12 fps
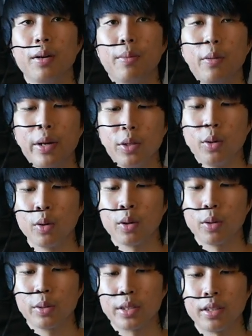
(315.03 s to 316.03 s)
but when you go
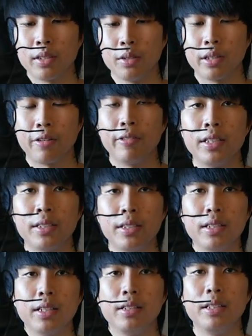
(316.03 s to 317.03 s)
closer, you can really
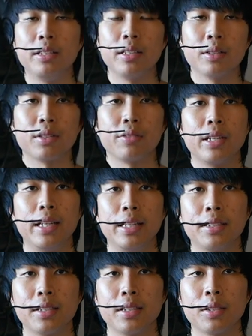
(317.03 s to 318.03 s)
see the details of the
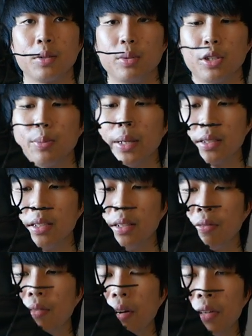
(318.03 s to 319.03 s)
laces, which makes
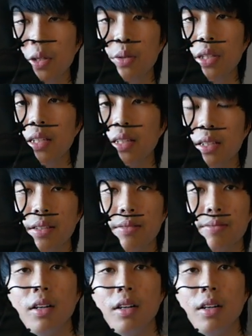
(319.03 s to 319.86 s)
it very unique.